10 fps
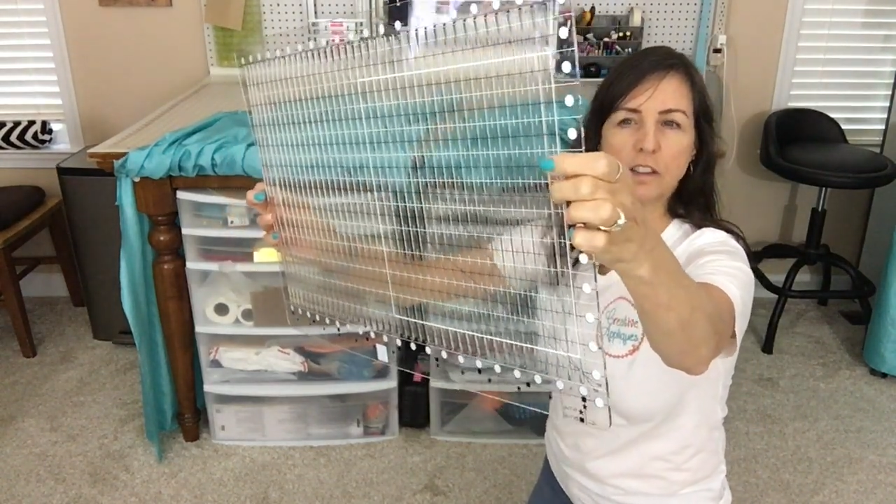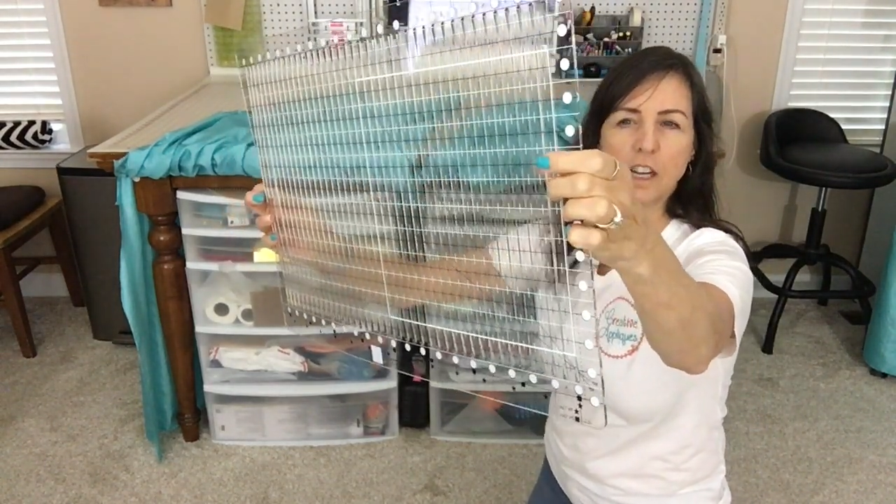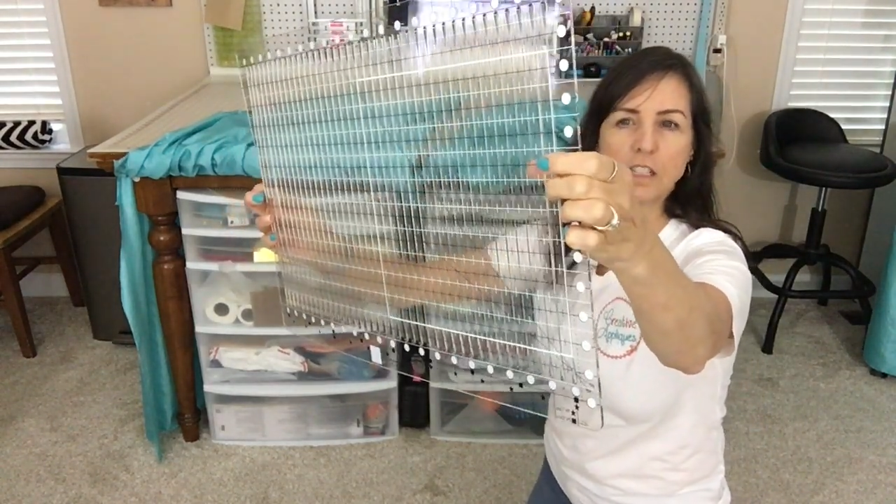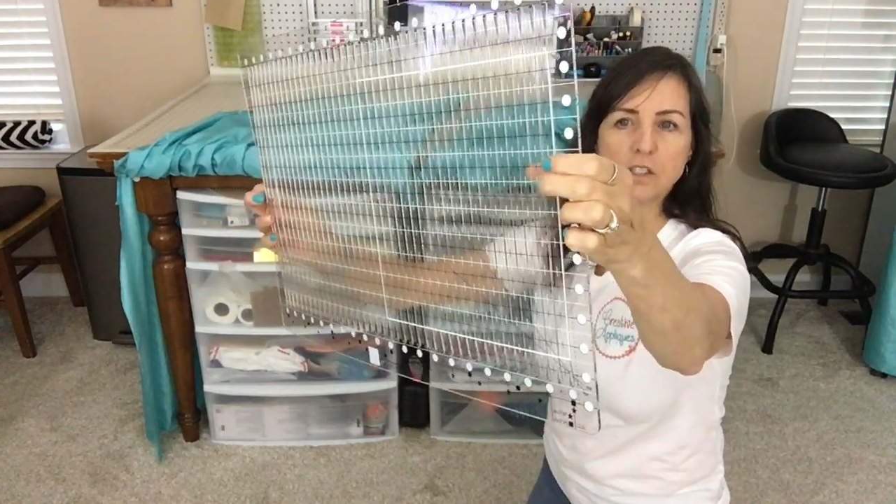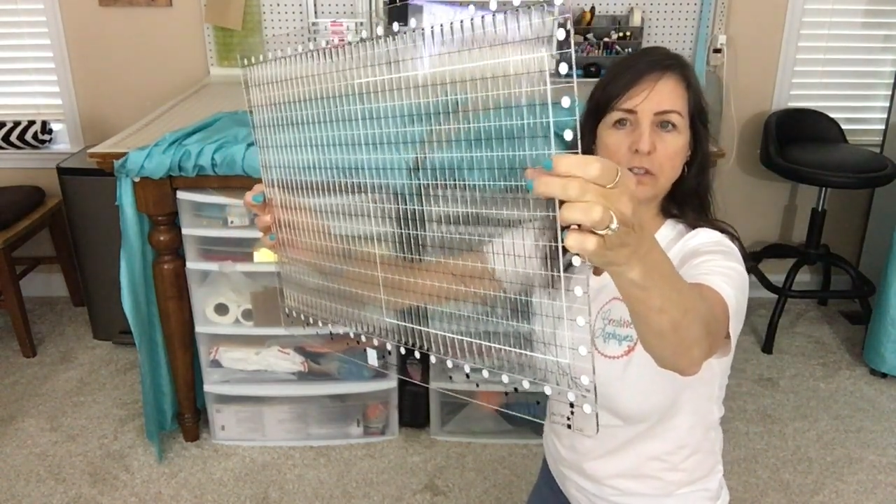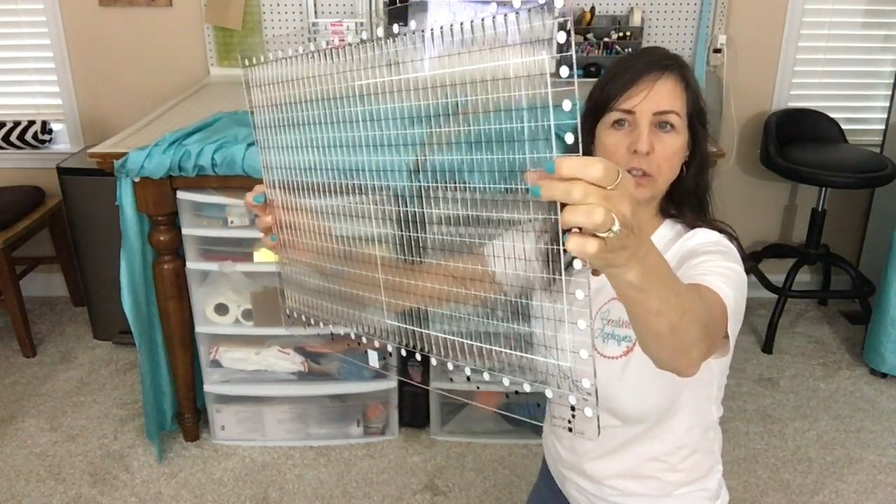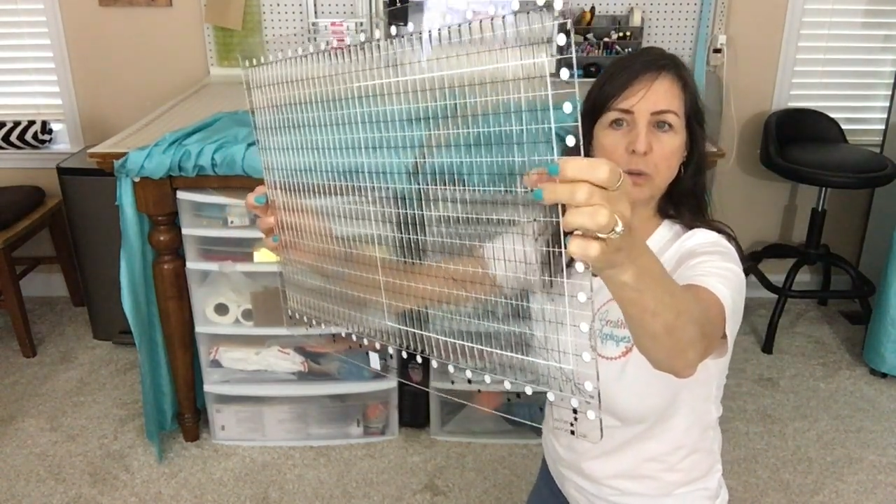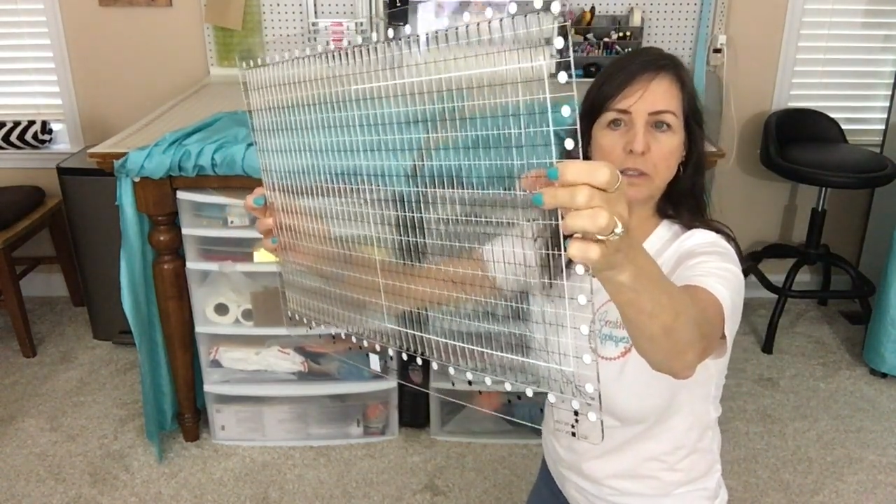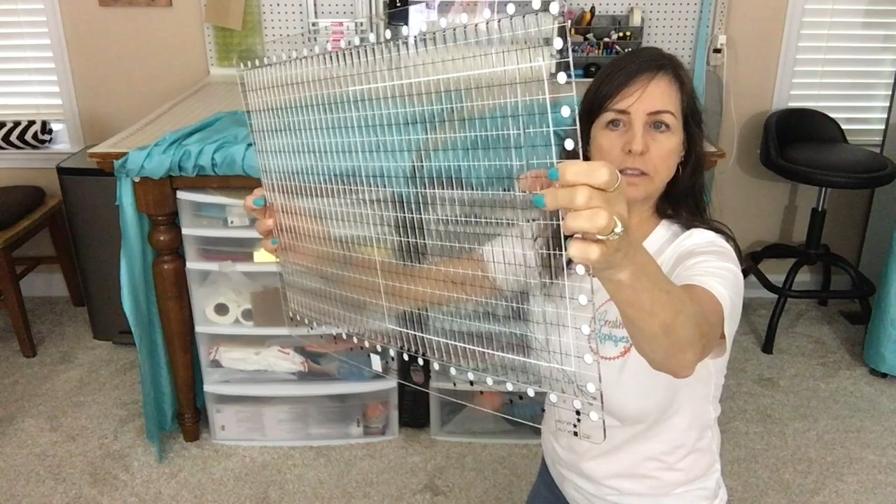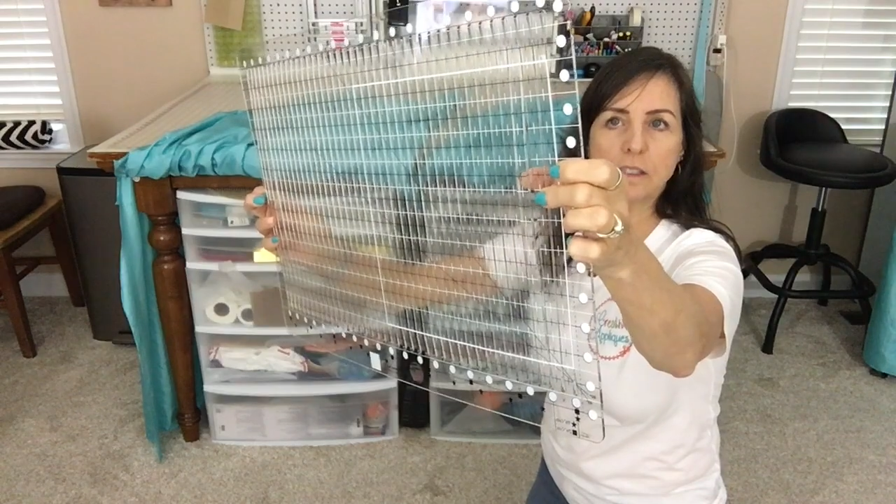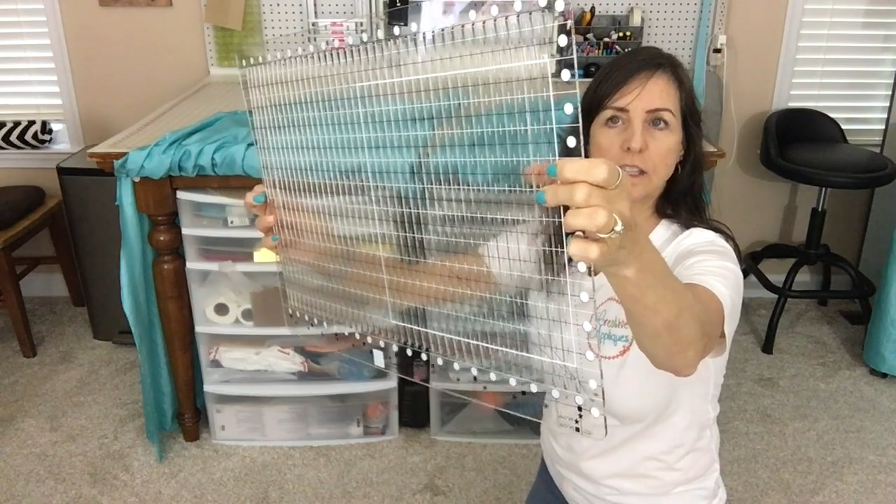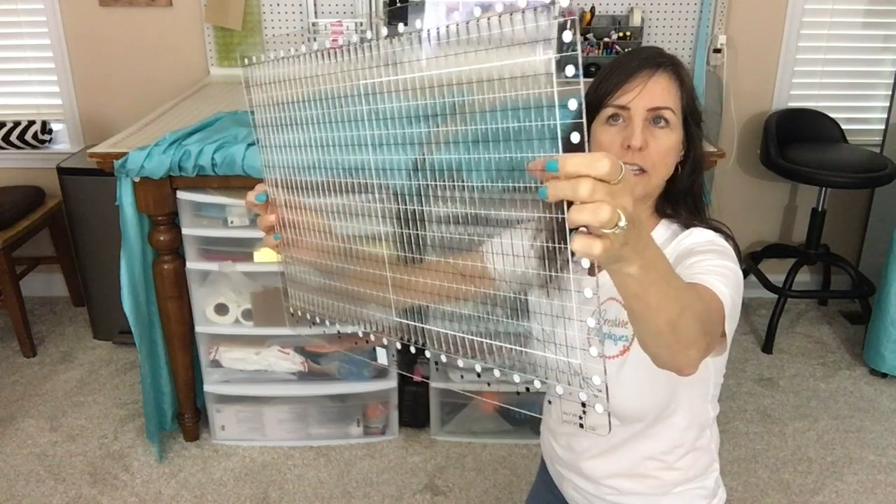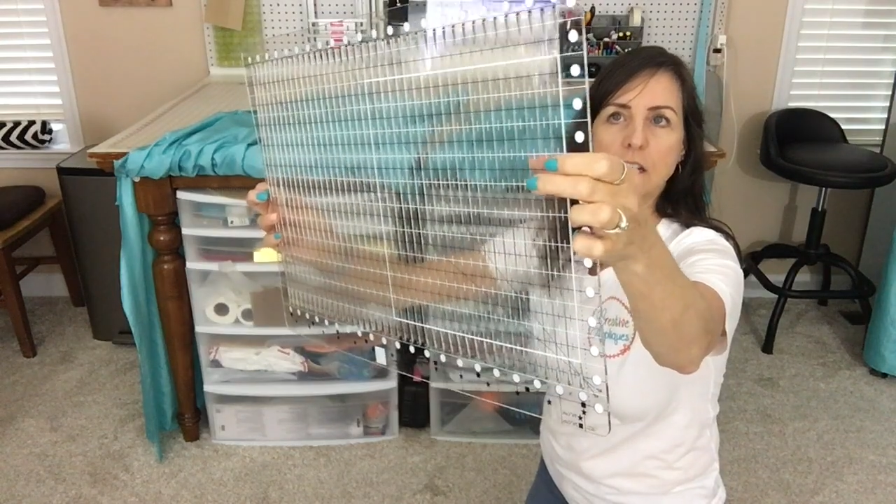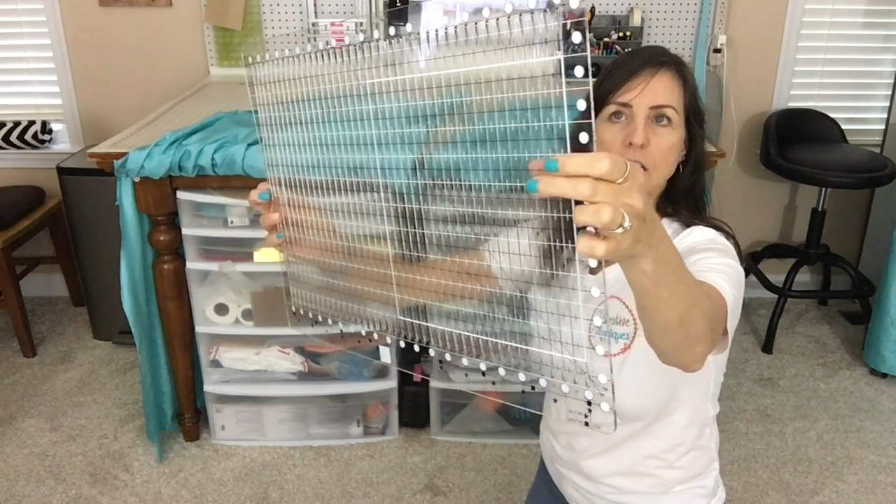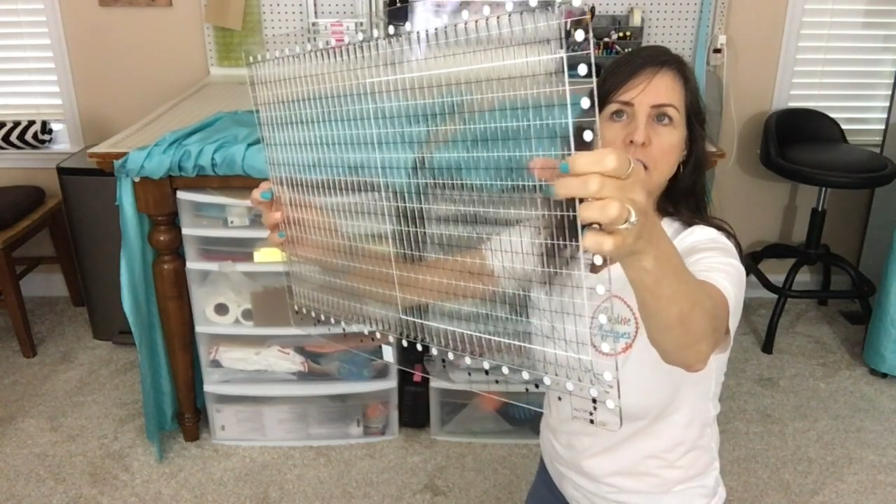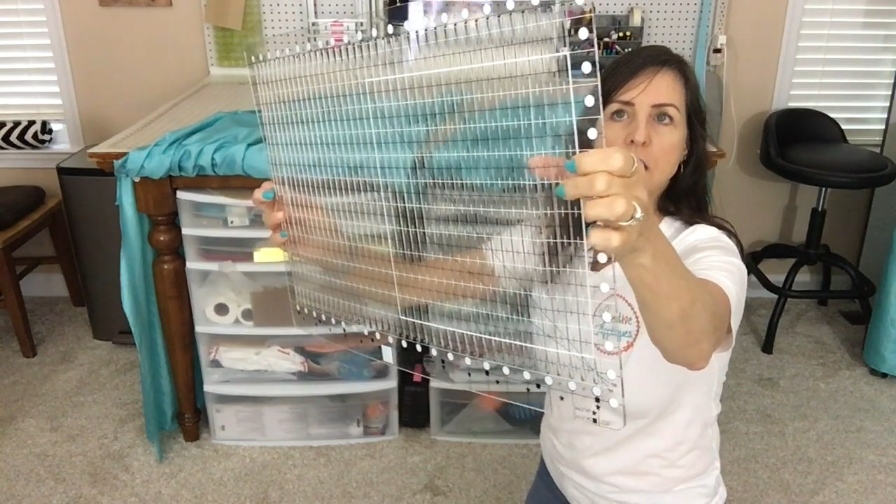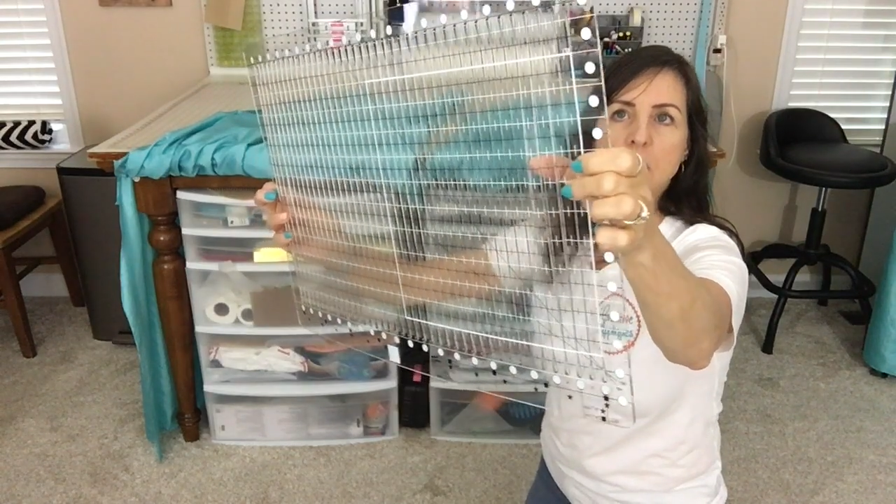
lines for quilting, and